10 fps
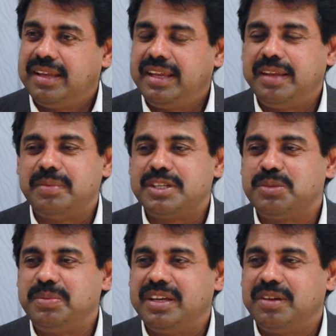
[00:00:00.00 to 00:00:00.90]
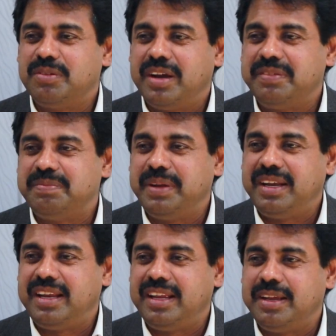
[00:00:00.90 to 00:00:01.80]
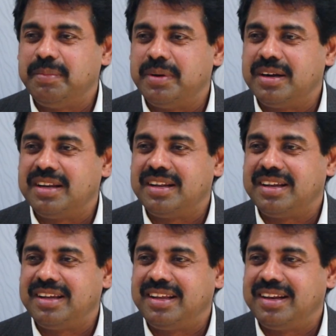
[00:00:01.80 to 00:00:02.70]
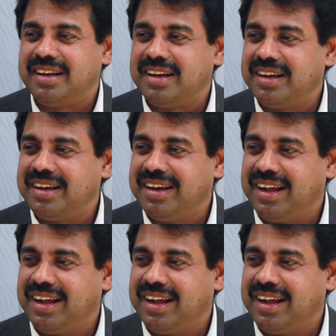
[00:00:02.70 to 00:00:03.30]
He must be a wife-beating murderer and